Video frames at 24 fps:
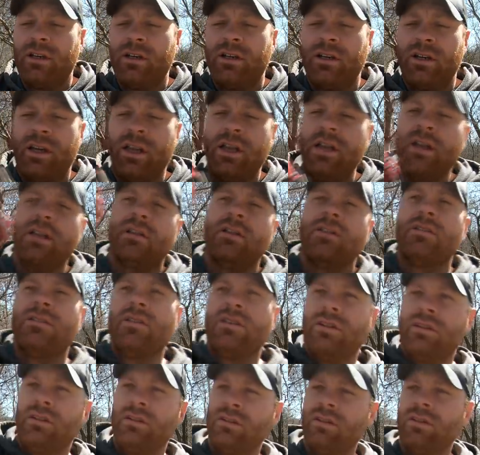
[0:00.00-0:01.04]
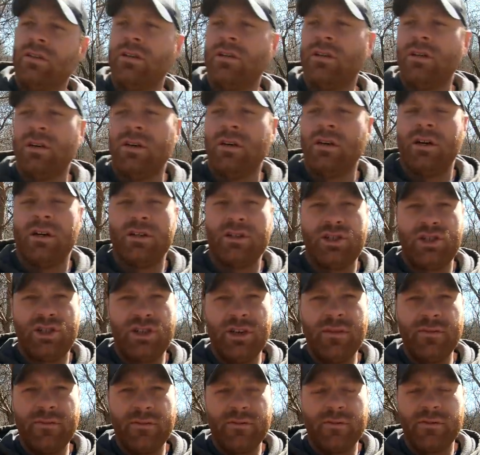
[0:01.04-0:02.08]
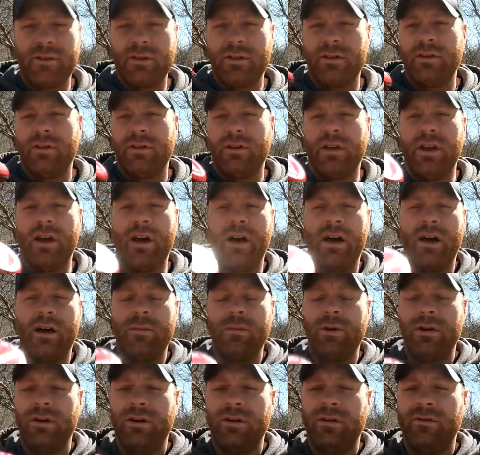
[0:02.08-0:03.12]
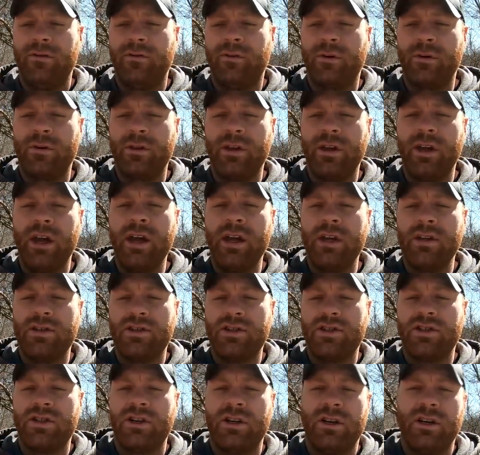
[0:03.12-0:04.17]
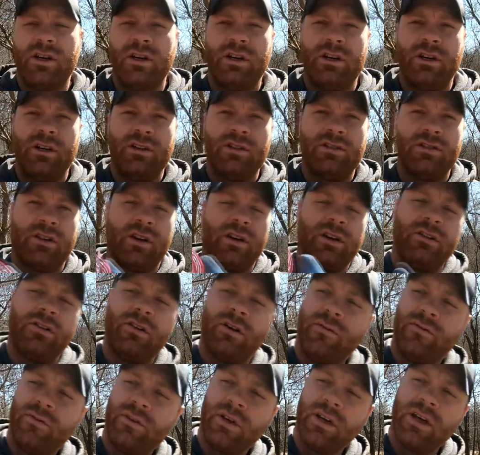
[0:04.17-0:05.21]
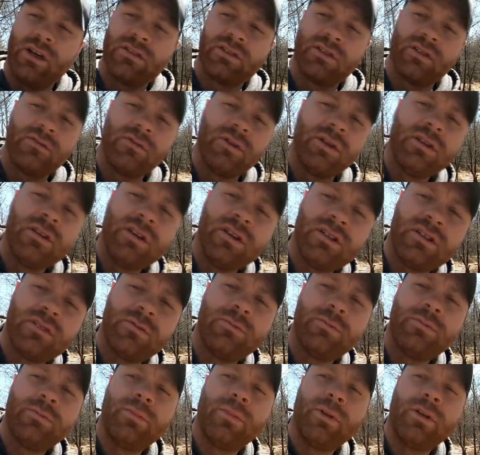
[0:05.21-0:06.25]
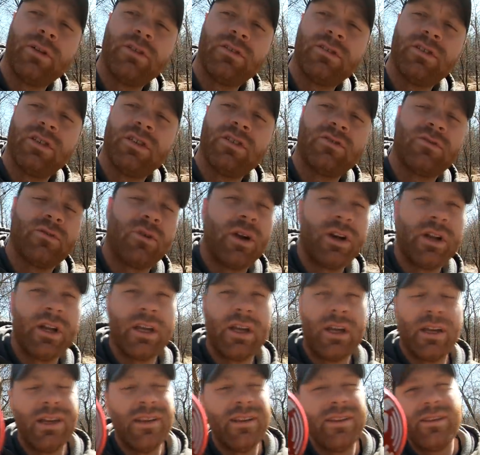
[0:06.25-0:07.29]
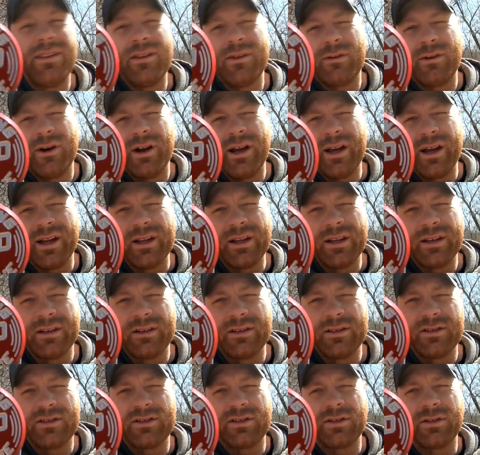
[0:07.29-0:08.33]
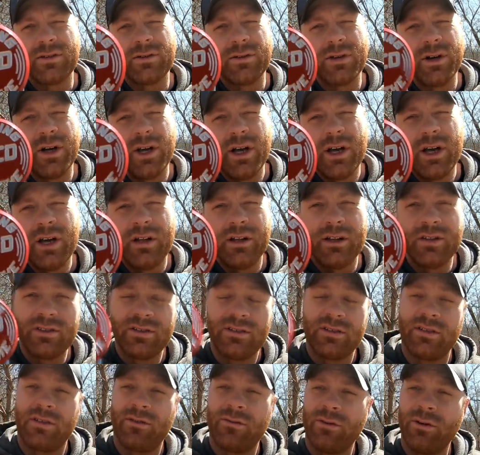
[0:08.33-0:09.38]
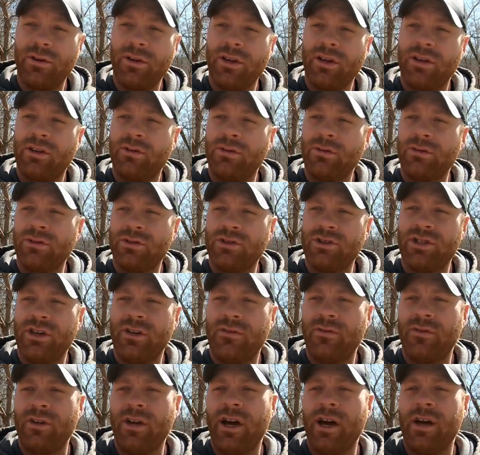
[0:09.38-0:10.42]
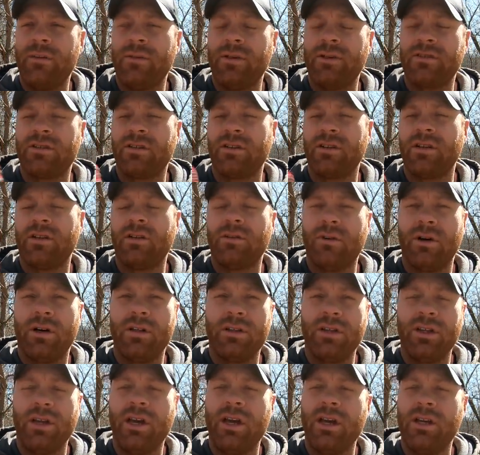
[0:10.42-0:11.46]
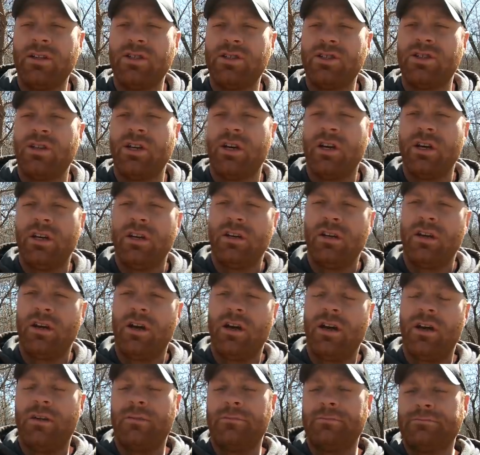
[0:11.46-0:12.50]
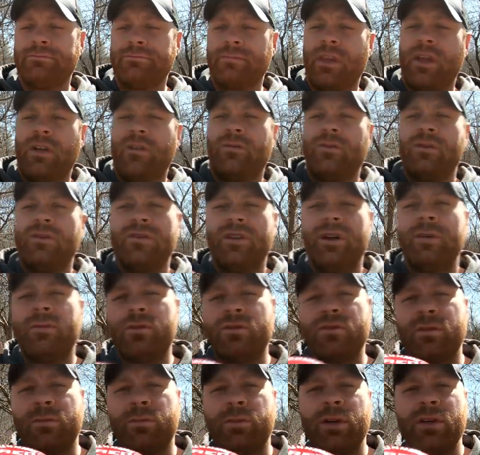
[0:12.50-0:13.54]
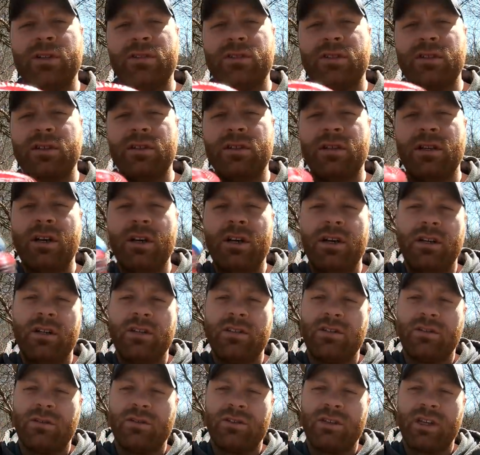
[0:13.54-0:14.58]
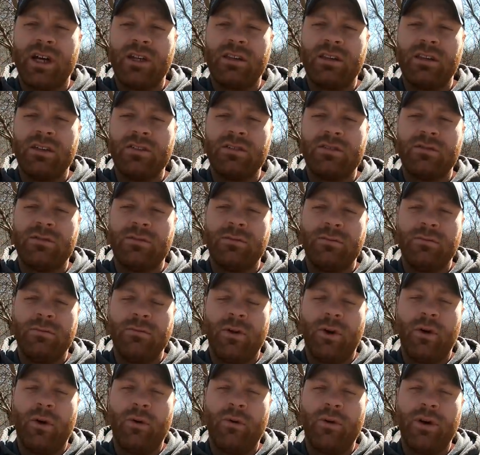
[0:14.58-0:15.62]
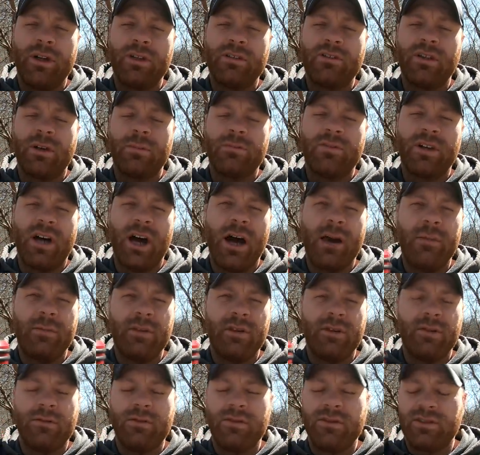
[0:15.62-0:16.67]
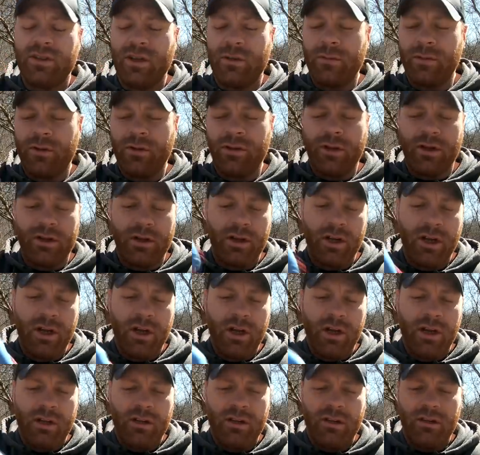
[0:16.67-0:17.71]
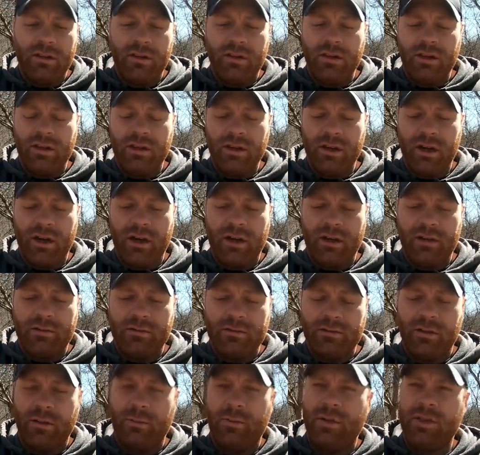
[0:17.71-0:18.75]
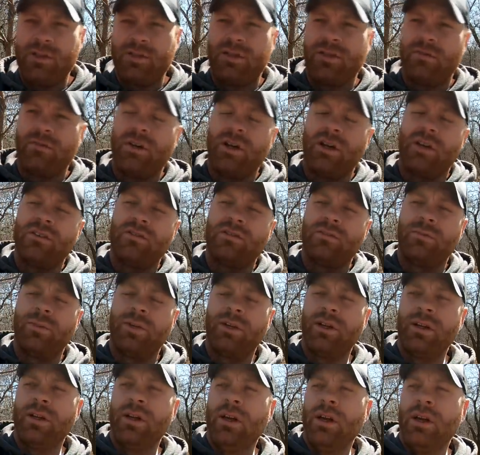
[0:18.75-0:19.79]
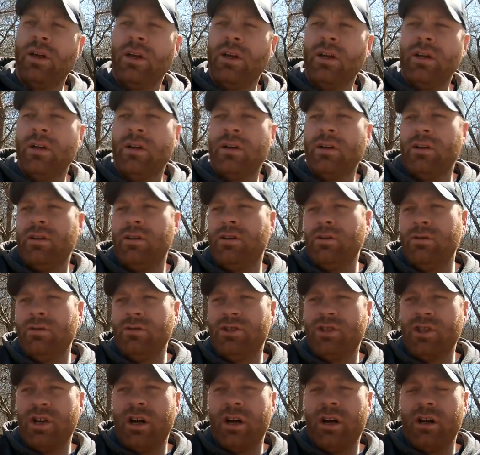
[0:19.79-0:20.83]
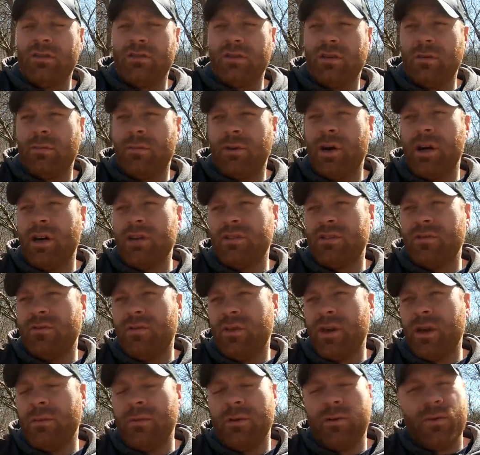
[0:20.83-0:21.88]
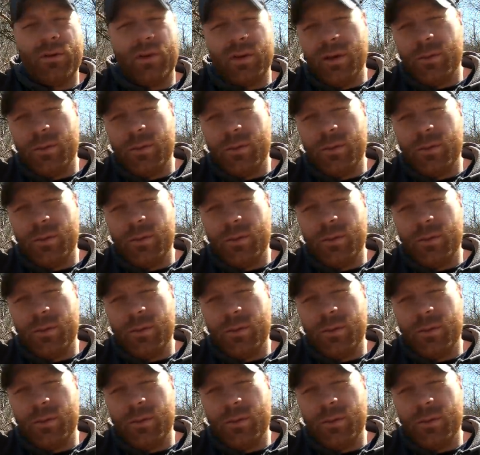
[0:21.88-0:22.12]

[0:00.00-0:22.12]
and a shift knob for the H. So I don't know if you guys can read this, but it says running in the red. So this is a really cool shift knob that's going to go on the H. Um, it resembles a piston, so it's got these o-rings up top to resemble the the uh, the piston rings but huge shout out to the bronson family really